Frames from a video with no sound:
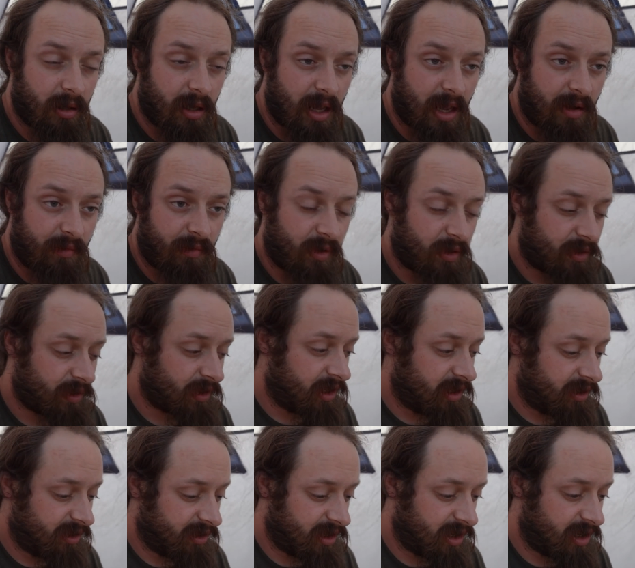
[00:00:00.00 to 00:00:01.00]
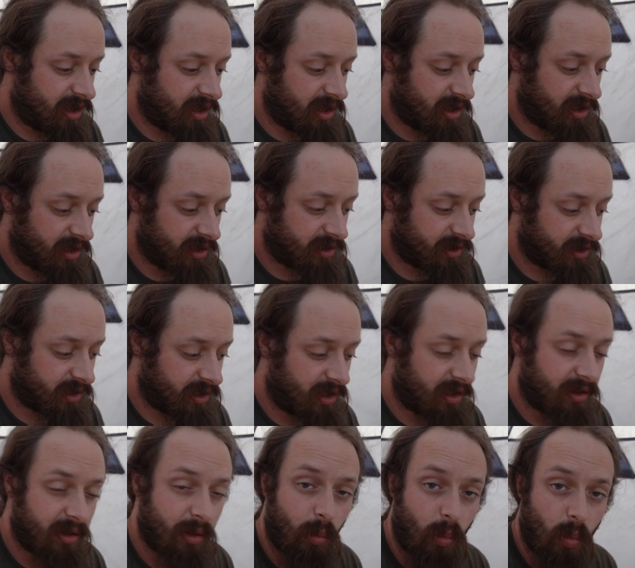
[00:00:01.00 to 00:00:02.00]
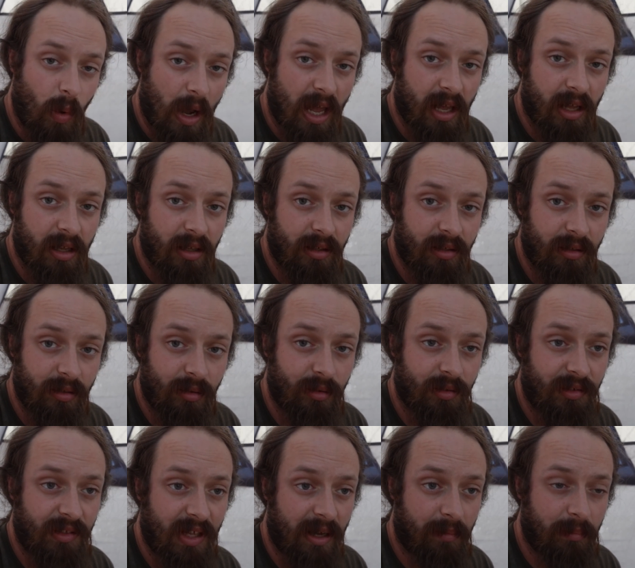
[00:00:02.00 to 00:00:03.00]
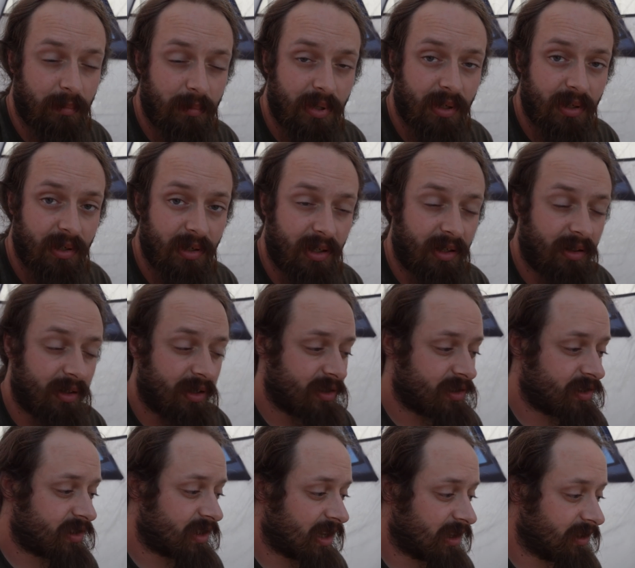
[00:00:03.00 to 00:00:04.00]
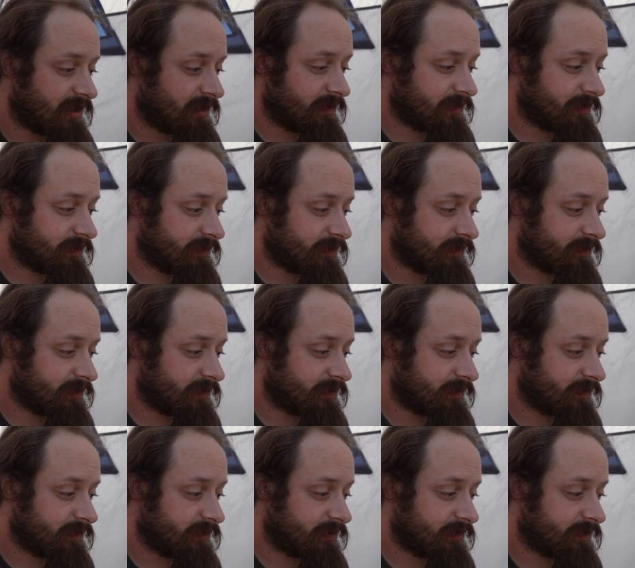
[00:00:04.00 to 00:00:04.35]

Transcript: Everything is either wet or damp in this tent.